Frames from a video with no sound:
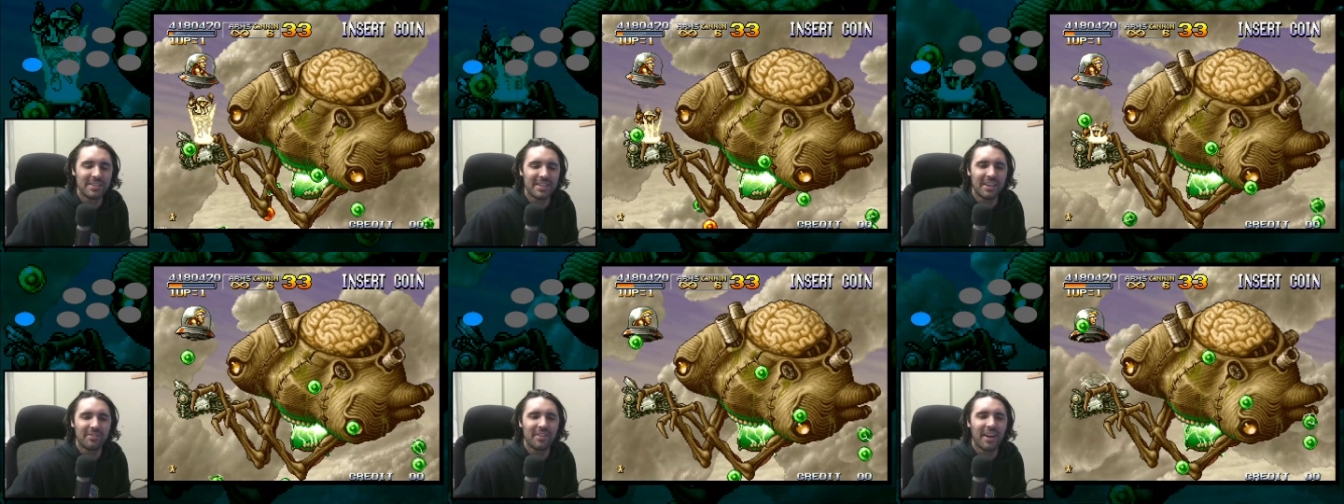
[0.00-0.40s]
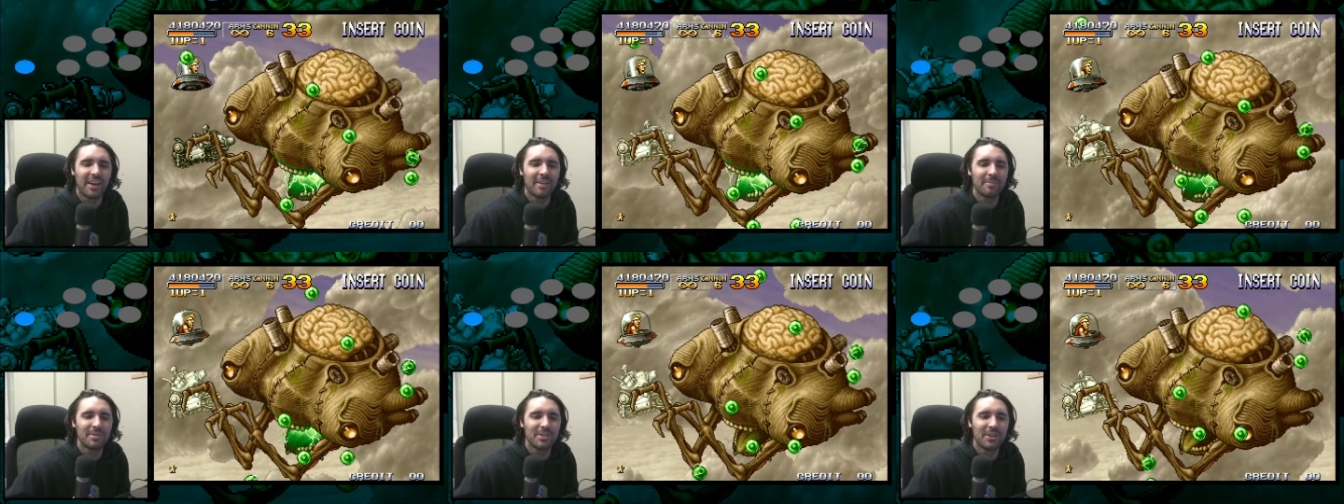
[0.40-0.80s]
safe
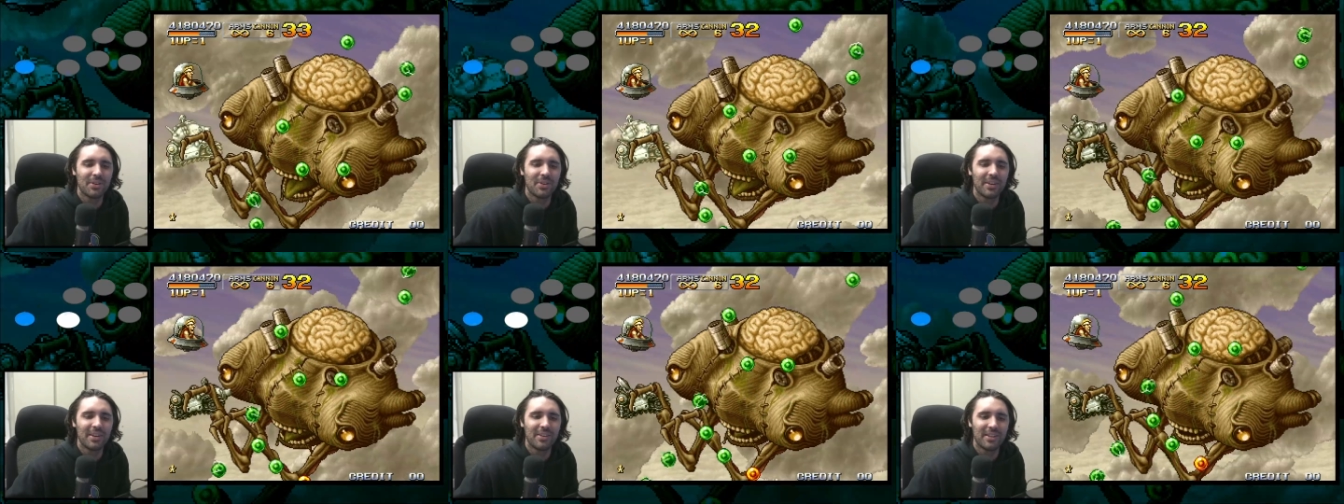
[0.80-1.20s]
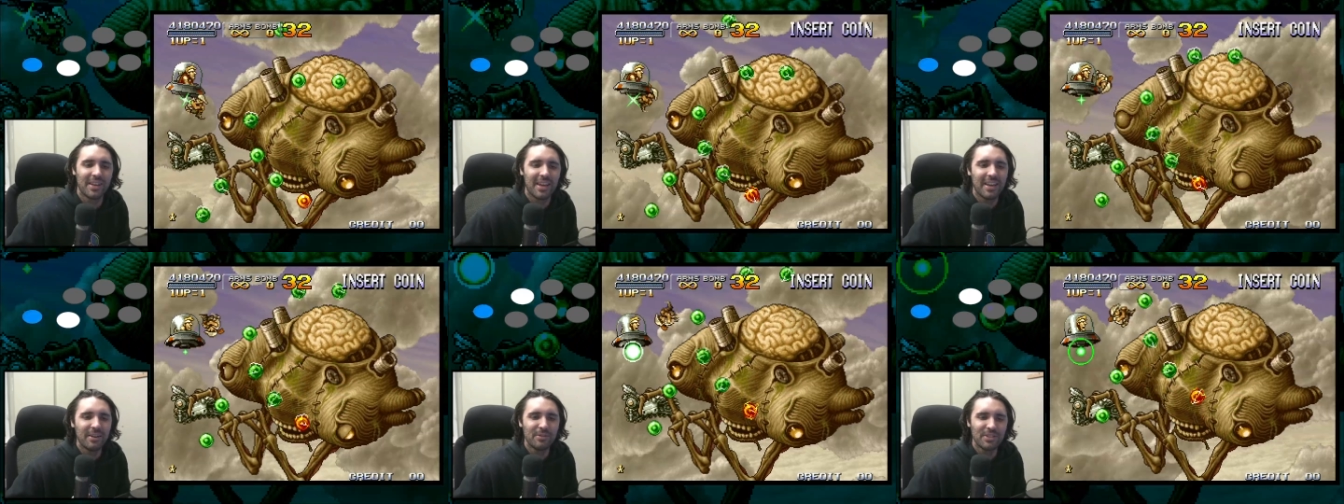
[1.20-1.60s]
time, so it only
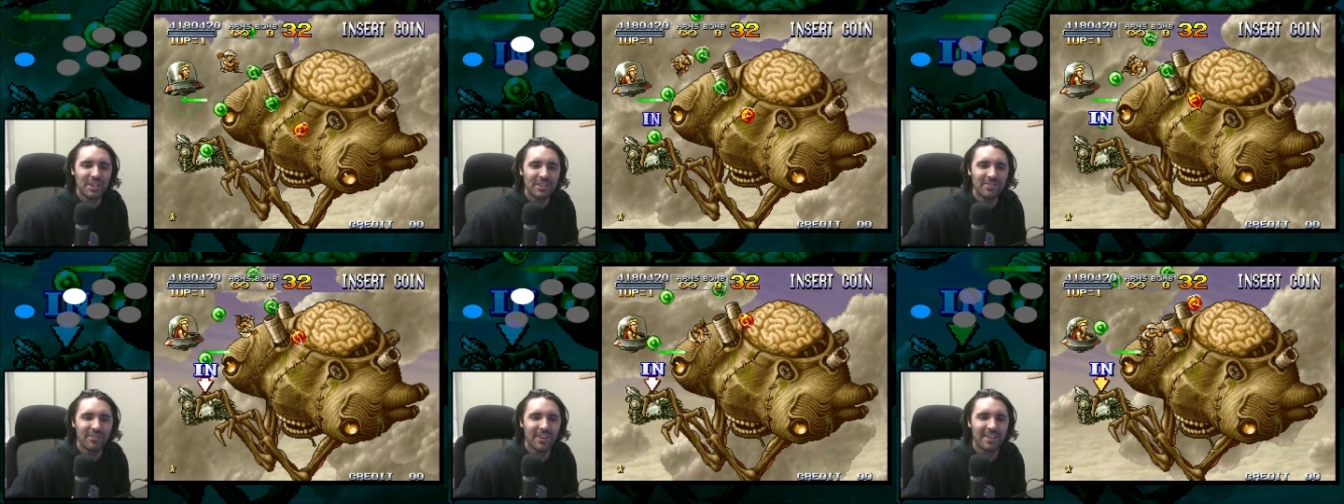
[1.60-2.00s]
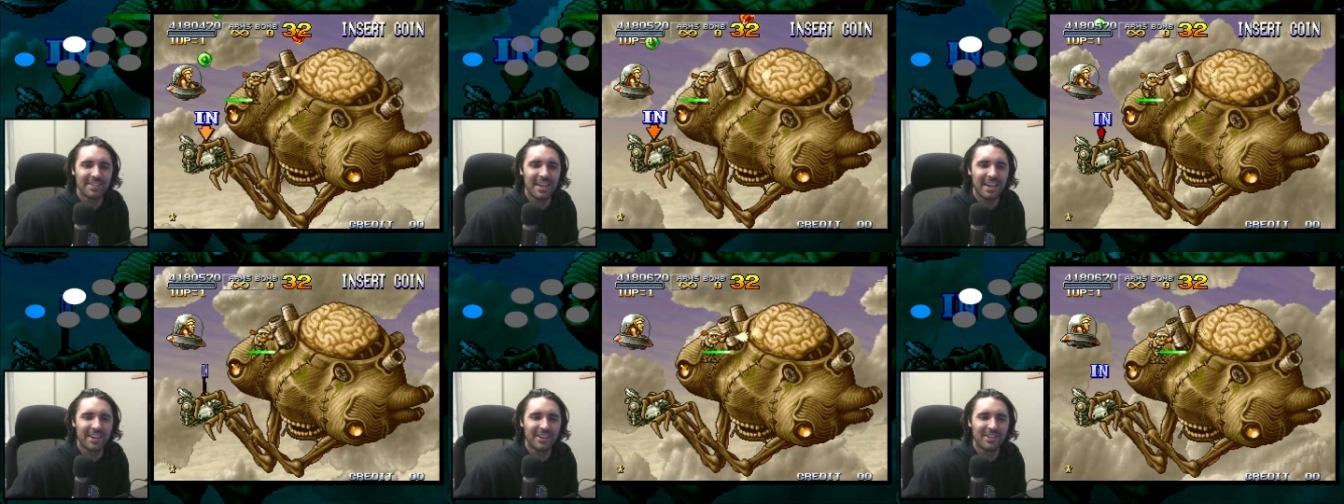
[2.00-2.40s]
and it was just for a
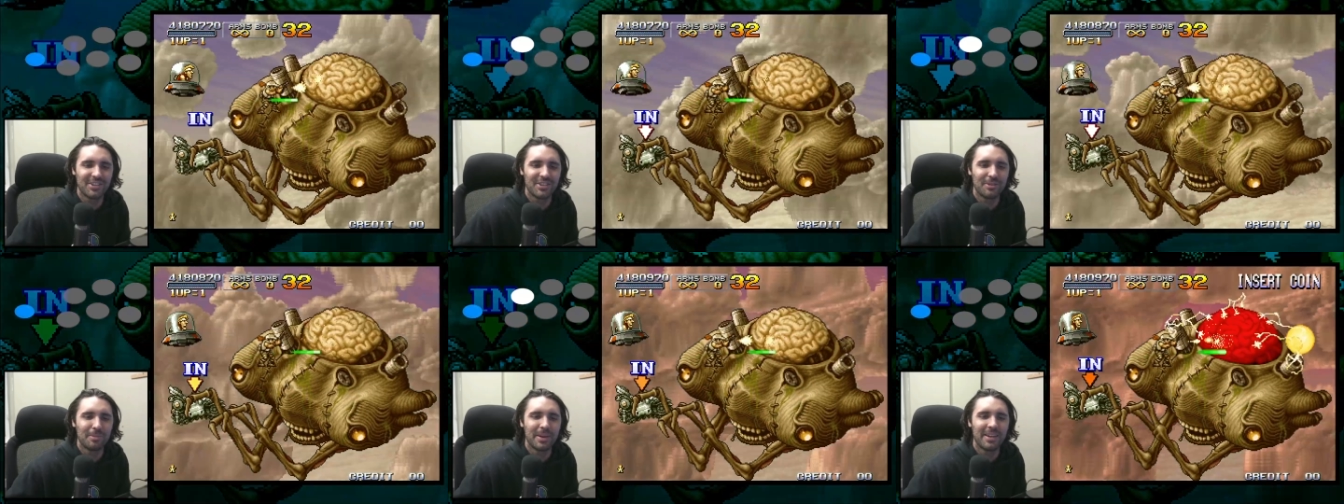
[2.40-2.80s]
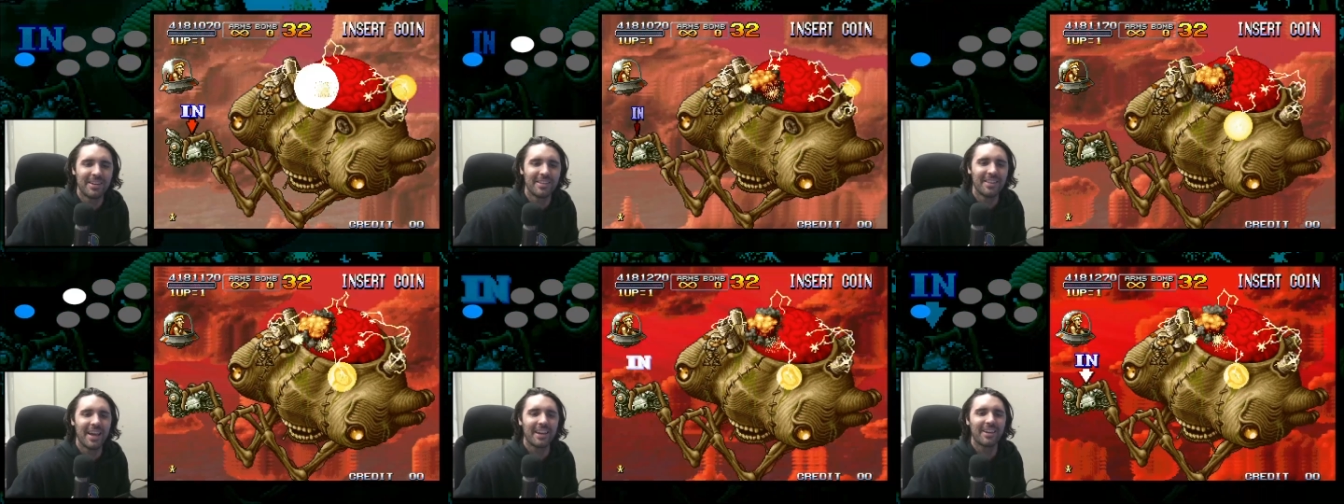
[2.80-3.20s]
second or two, but
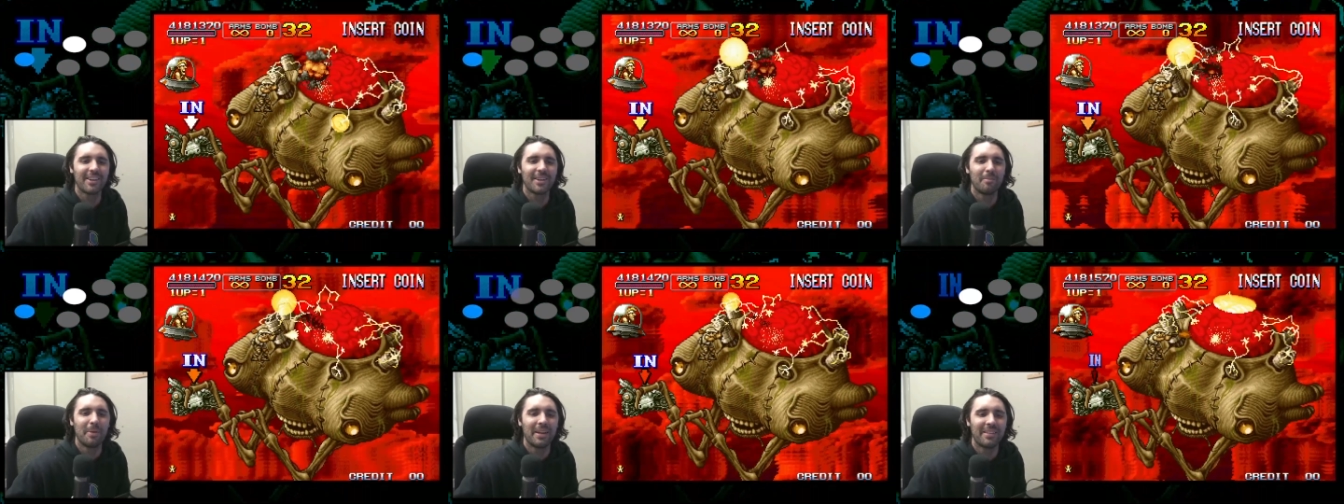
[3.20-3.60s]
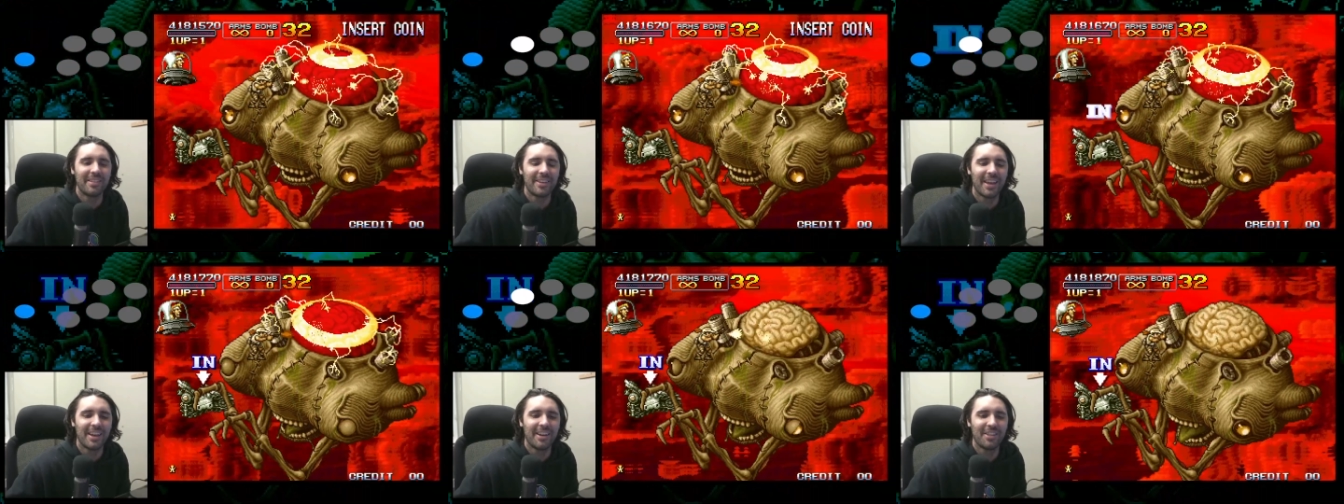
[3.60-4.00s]
that could have been the end